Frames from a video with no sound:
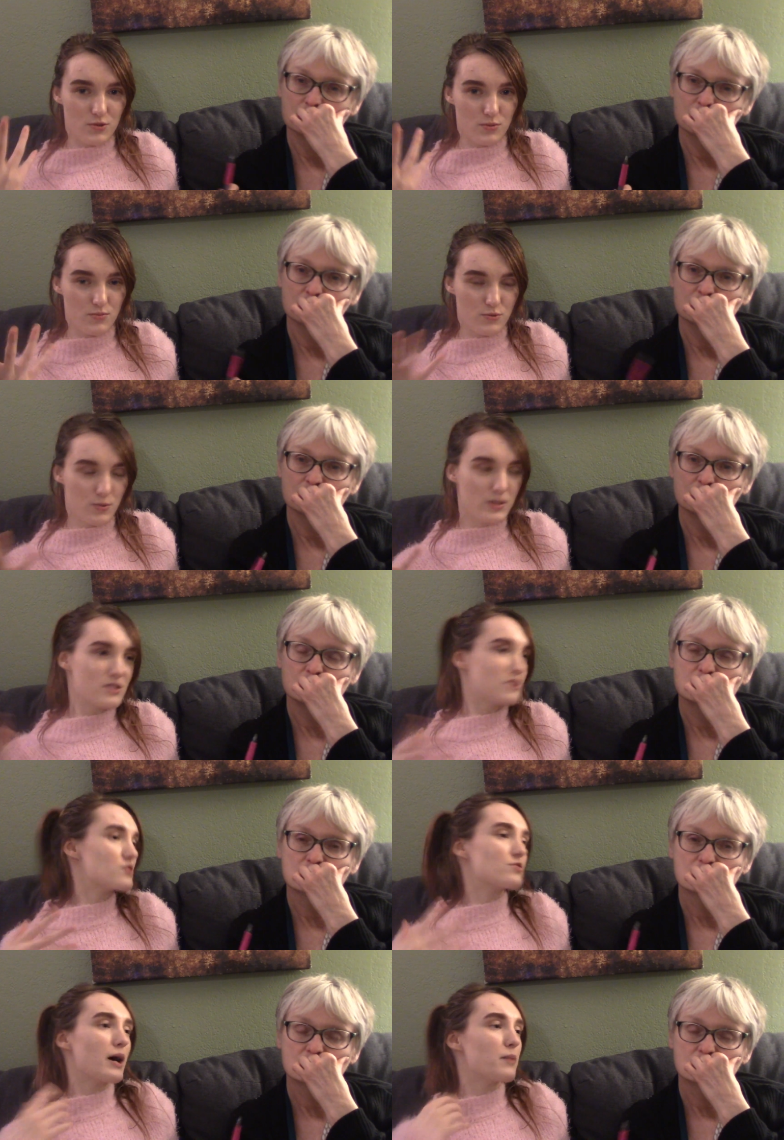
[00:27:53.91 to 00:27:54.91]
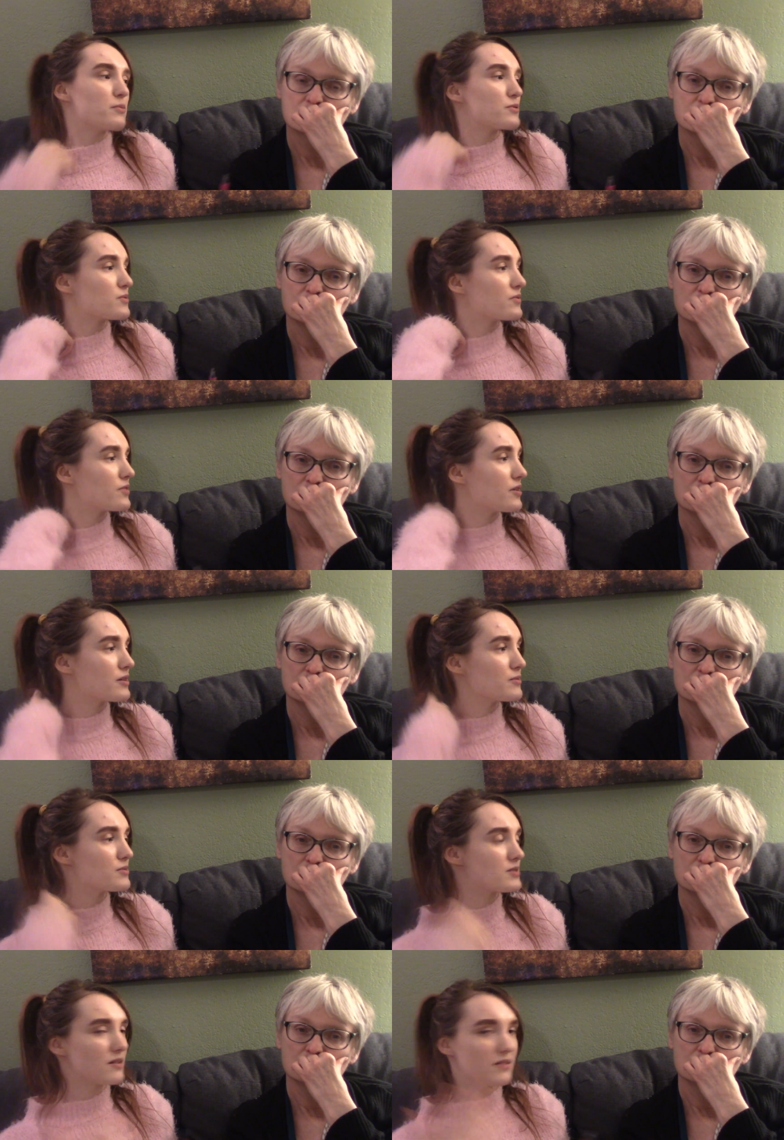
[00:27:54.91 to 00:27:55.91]
Speaker 1: twist trap was revealed, he was
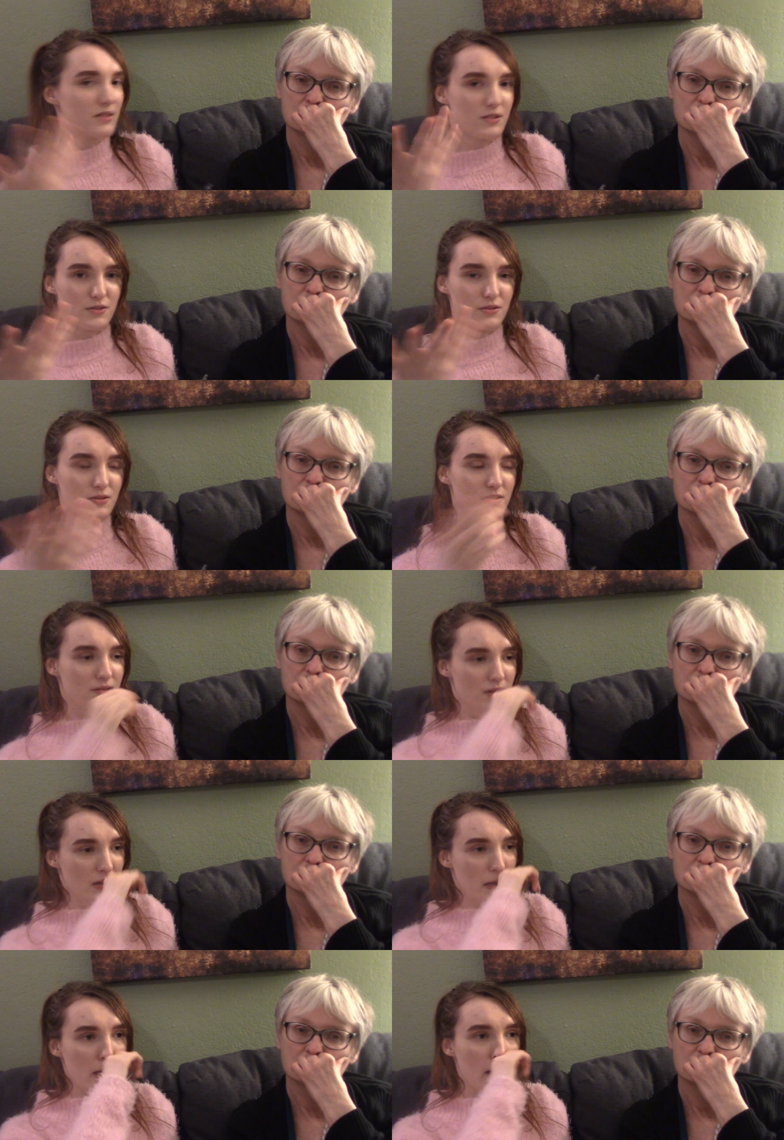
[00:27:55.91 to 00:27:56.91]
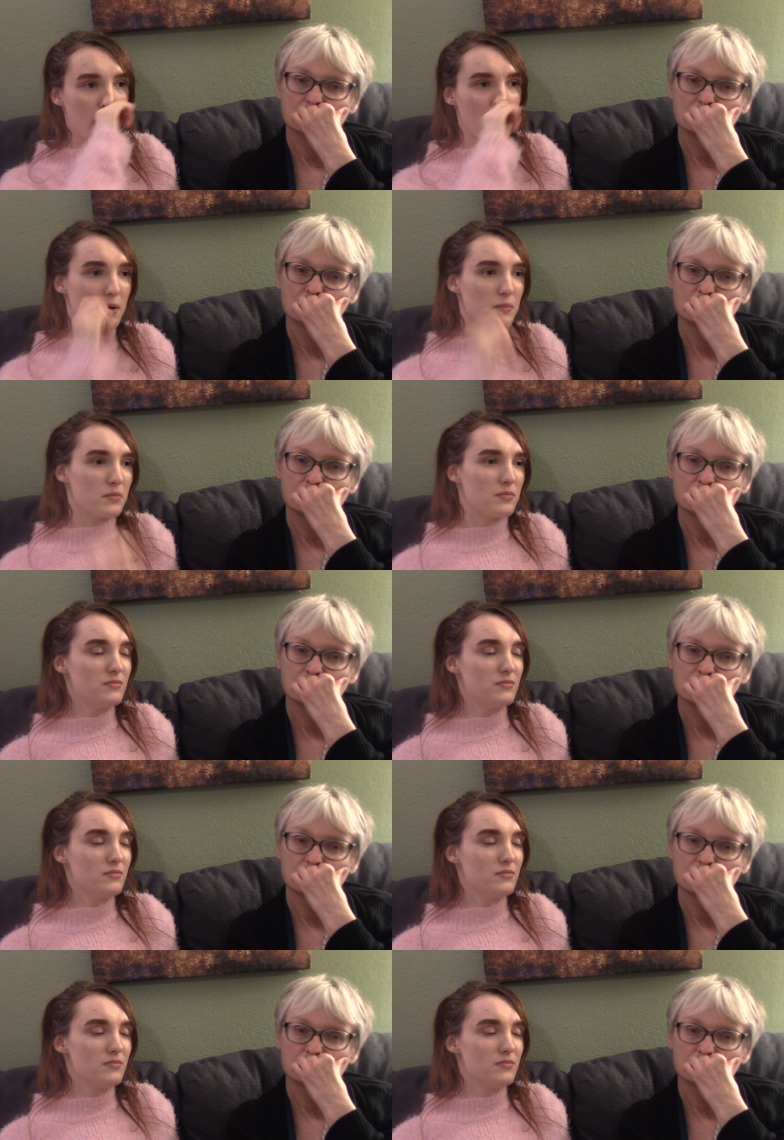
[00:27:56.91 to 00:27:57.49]
telling the dude, what